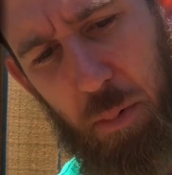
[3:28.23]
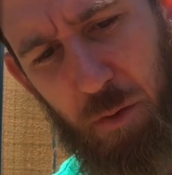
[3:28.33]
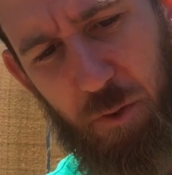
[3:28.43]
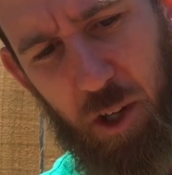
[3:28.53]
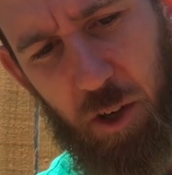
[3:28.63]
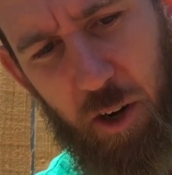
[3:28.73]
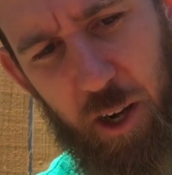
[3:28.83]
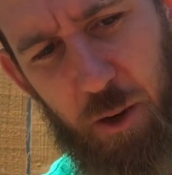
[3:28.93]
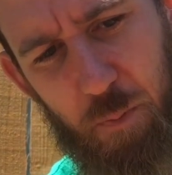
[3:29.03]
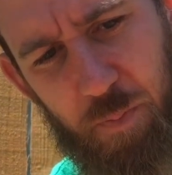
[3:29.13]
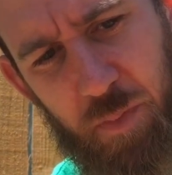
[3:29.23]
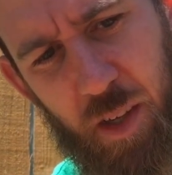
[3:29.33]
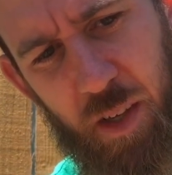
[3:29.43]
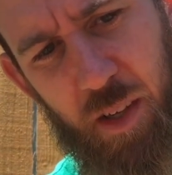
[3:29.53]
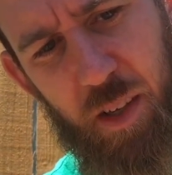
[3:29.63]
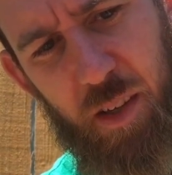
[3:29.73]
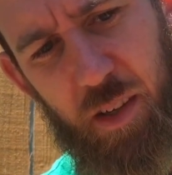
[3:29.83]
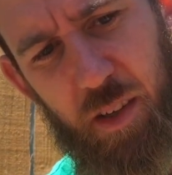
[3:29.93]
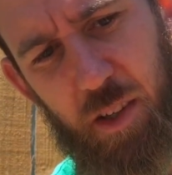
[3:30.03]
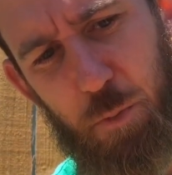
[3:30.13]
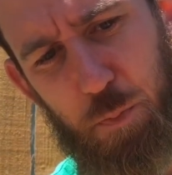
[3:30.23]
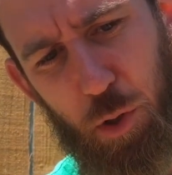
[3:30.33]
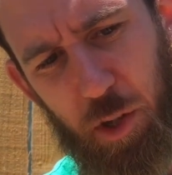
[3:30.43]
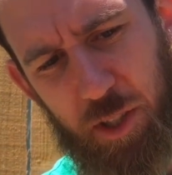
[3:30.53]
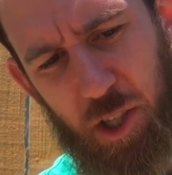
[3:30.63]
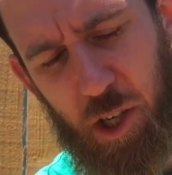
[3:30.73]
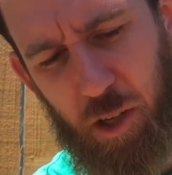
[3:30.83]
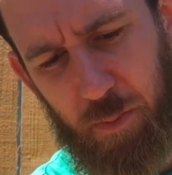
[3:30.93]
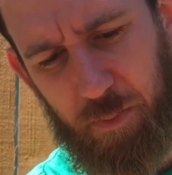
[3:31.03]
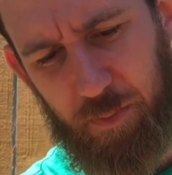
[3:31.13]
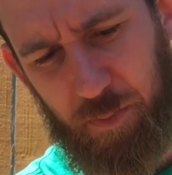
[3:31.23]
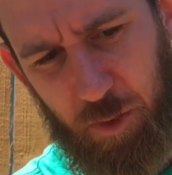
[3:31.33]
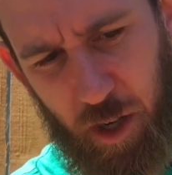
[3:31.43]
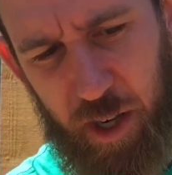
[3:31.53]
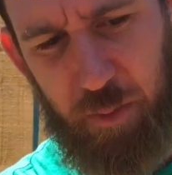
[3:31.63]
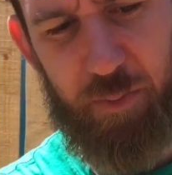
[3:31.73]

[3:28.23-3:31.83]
of the figure 8, and you pull it taut, right?